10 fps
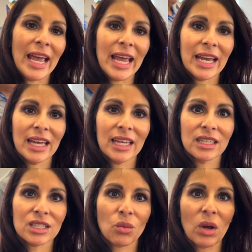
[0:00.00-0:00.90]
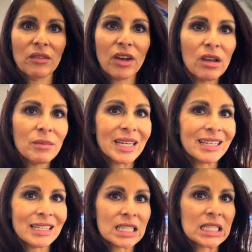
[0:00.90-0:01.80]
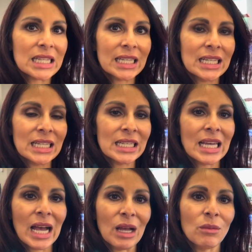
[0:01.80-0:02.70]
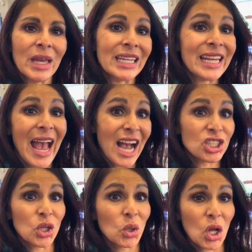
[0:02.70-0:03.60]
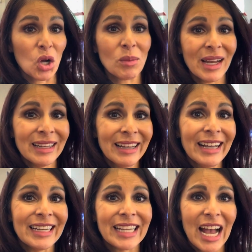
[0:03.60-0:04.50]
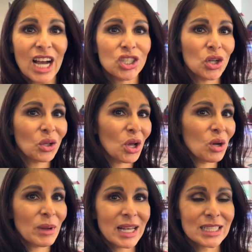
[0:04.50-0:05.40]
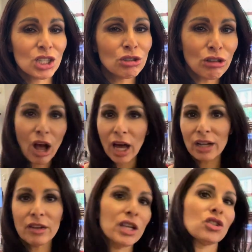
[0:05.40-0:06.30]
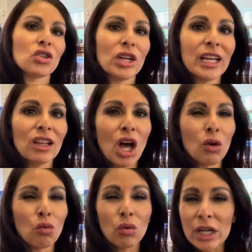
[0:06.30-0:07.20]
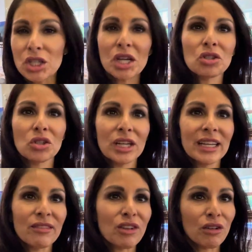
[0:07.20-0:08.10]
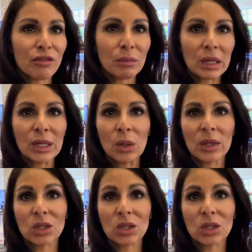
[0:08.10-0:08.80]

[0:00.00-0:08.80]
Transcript: and one of them is the um, in Cash, Oklahoma. Cash, Oklahoma has a lot of history, a lot of rich history. If you're familiar with